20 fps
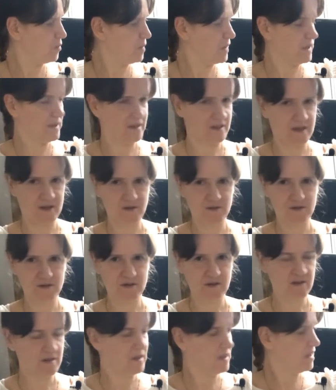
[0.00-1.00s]
pit now.
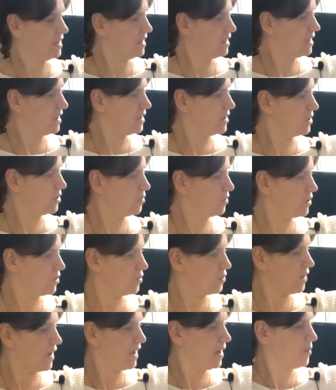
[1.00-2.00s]
You want
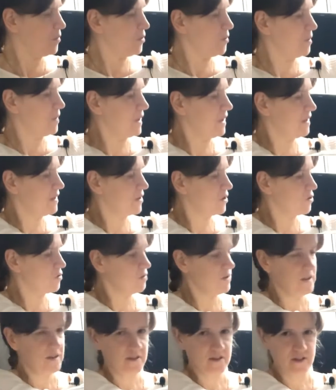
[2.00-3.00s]
your elbow pit, the
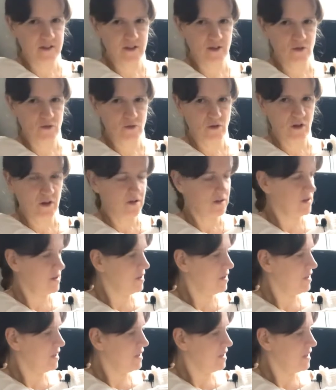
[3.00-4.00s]
crease in
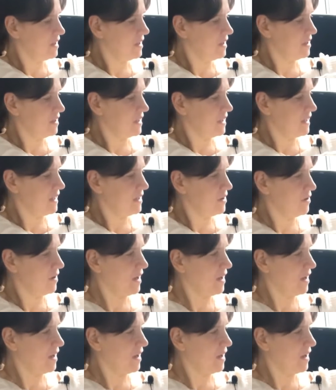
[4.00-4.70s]
the inner